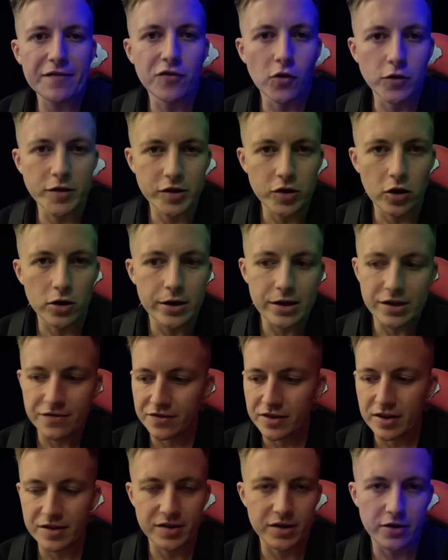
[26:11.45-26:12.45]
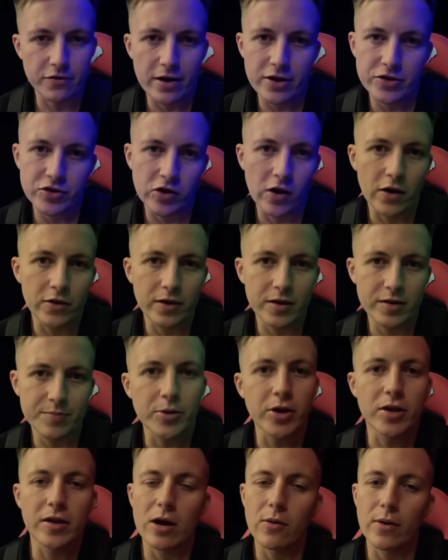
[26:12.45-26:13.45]
$40 for this in a restaurant, let's
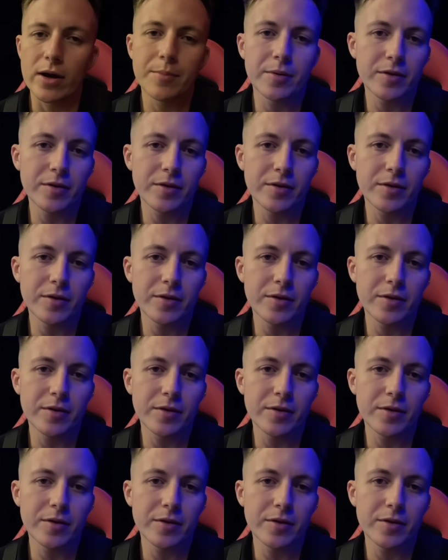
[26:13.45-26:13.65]
put it that way.